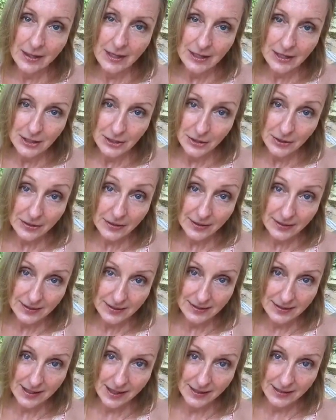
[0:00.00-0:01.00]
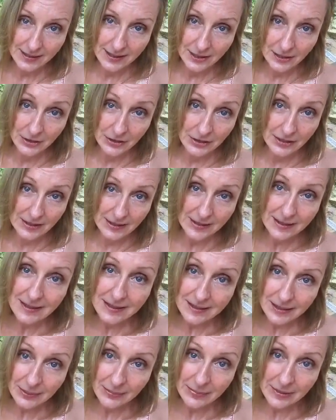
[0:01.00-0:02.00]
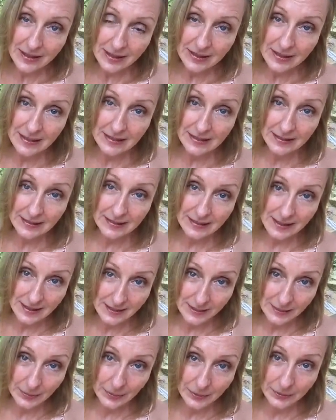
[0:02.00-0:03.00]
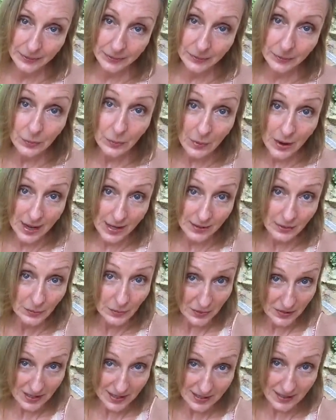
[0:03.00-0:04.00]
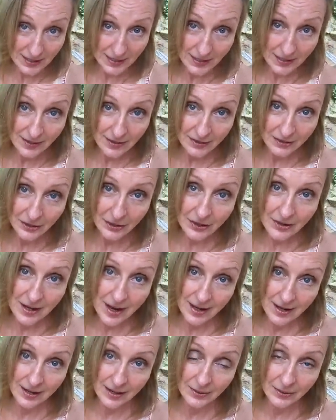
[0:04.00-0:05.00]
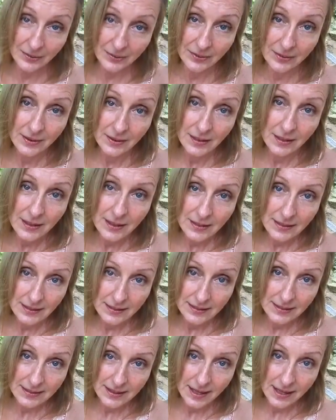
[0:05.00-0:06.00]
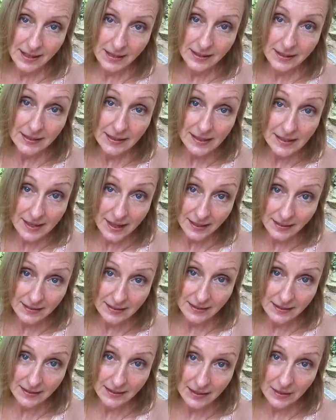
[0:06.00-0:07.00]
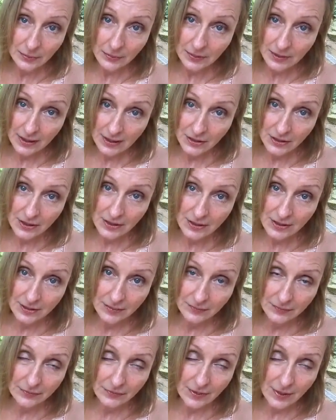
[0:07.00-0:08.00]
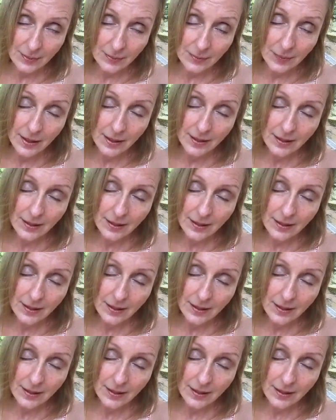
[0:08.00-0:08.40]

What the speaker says: your ecstatic energy is something that's accessible when we learn how to stay connected in relationship from